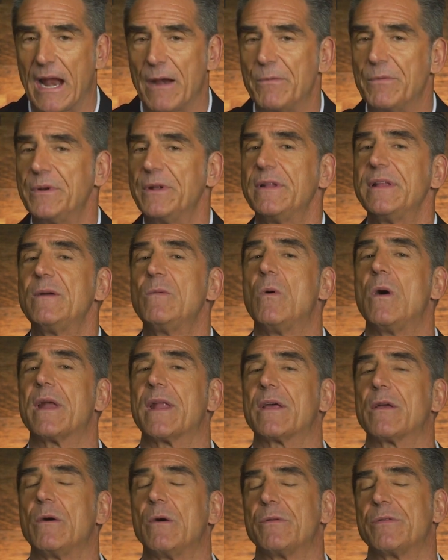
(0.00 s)
I really want
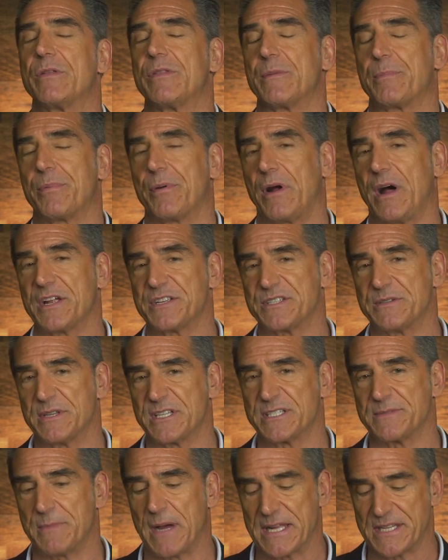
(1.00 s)
to go through the
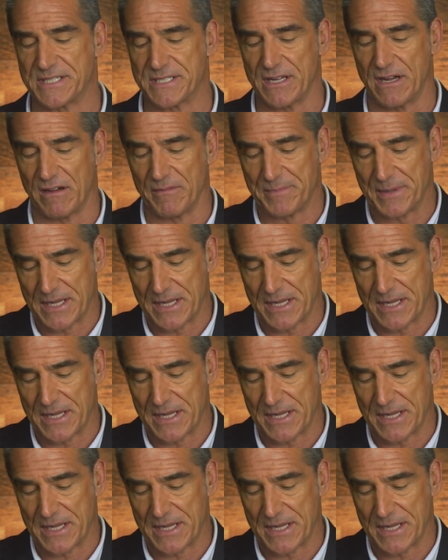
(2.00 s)
process myself,